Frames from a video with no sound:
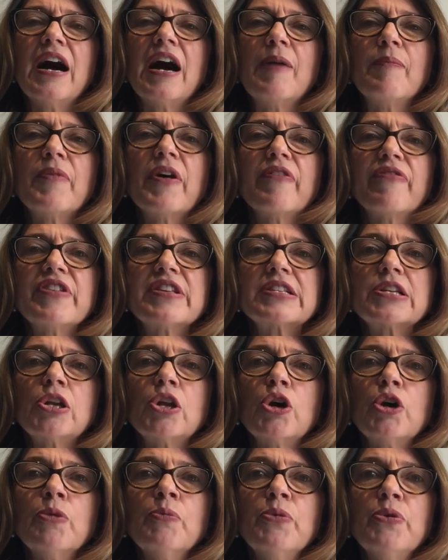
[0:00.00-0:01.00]
of this
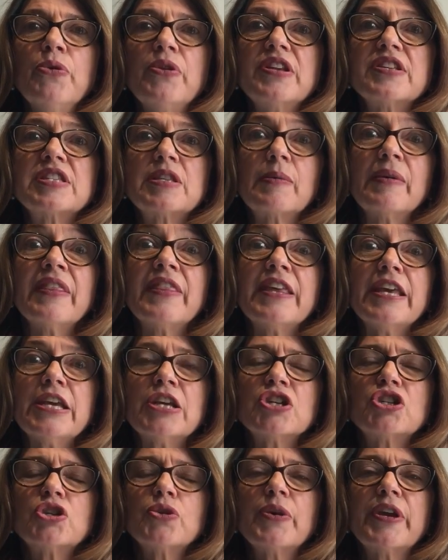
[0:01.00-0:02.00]
low mood is the
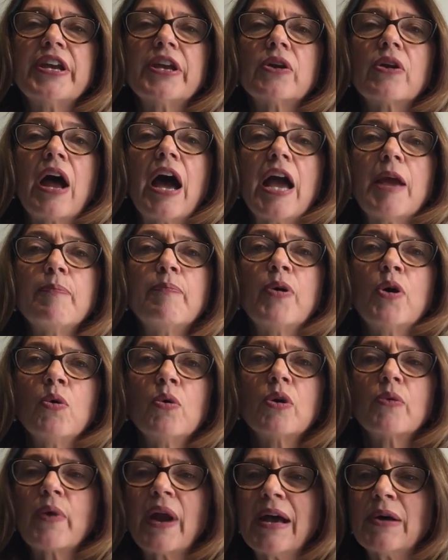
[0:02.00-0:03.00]
issue here,
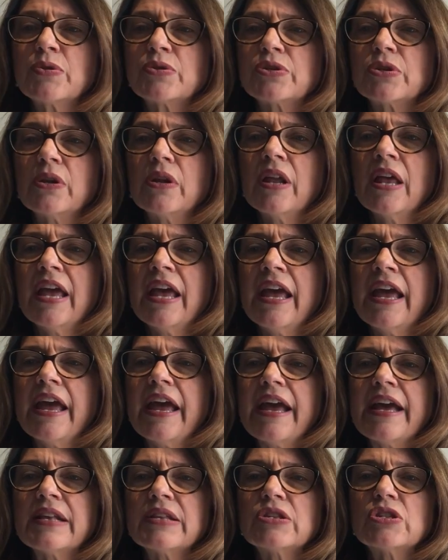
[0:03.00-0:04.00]
hypoarousal.
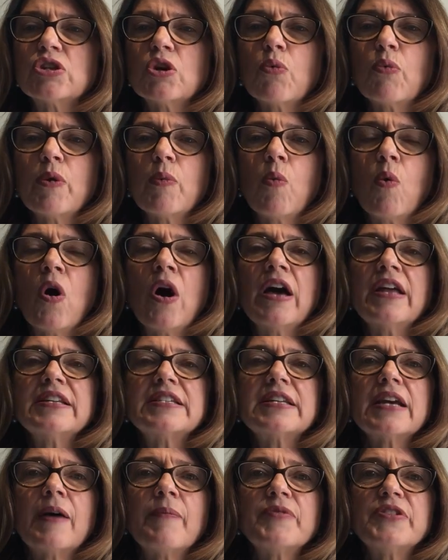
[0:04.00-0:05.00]
and so we
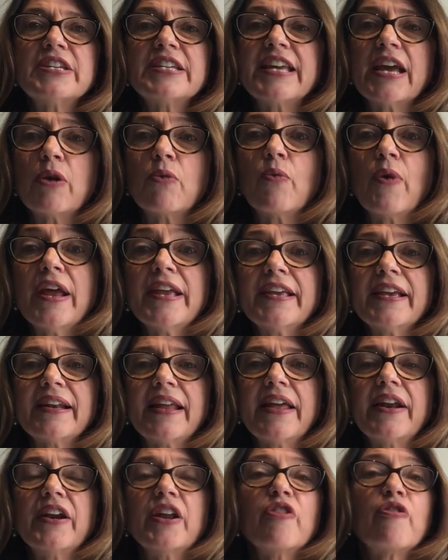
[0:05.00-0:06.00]
want to get
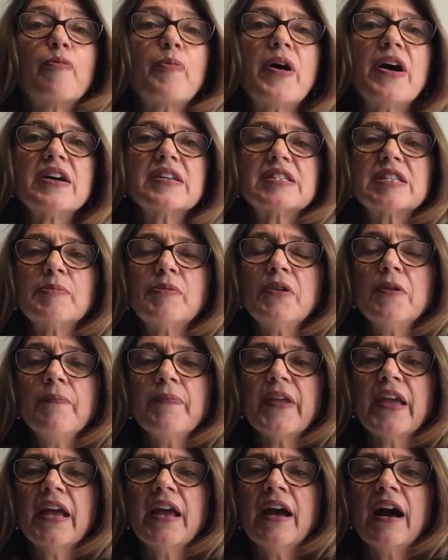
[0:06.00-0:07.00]
regulated if possible.
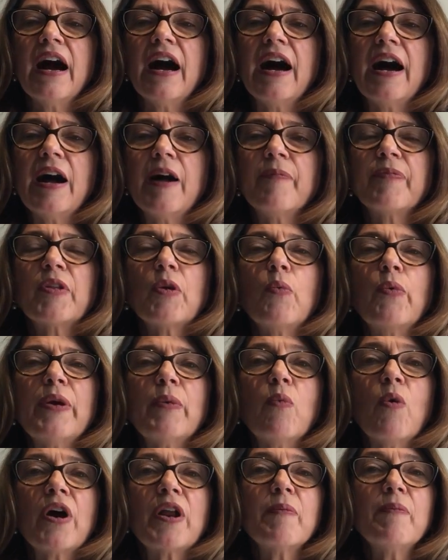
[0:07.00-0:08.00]
We
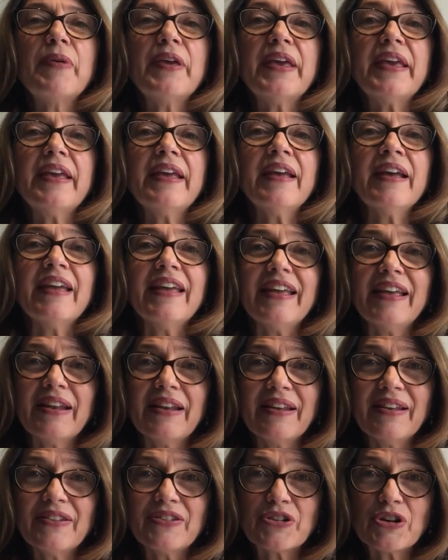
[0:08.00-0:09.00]
want to be,
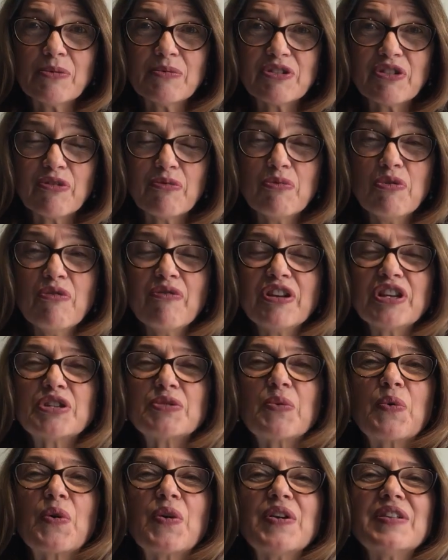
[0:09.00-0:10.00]
in terms of moving
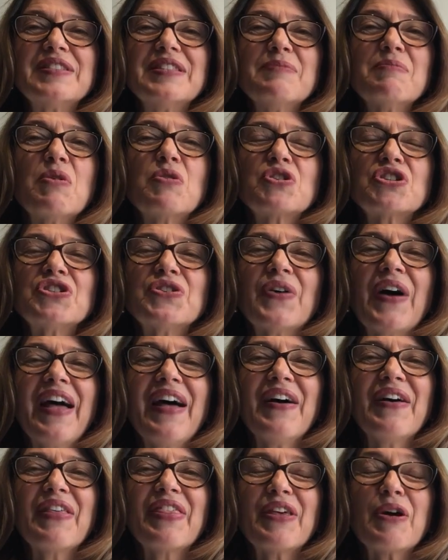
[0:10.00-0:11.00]
towards emotional
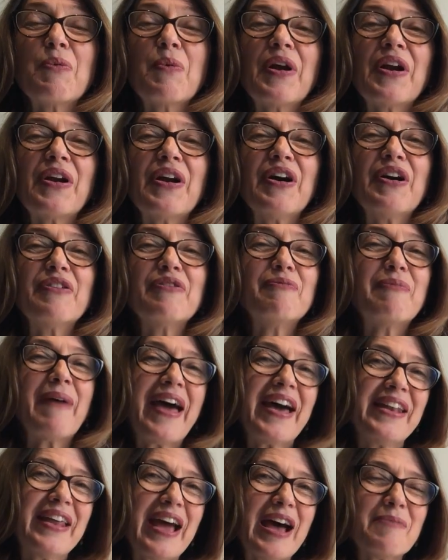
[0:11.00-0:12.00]
health, aware of
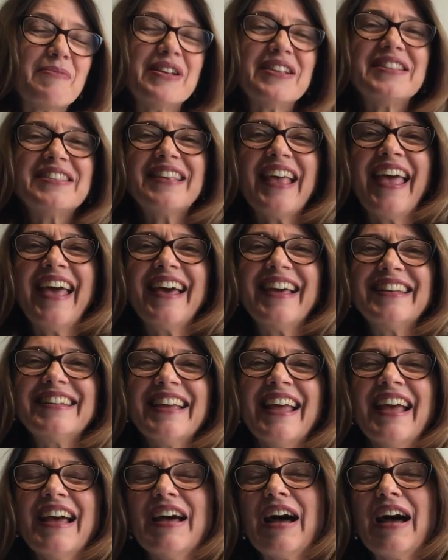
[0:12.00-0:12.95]
bad habits and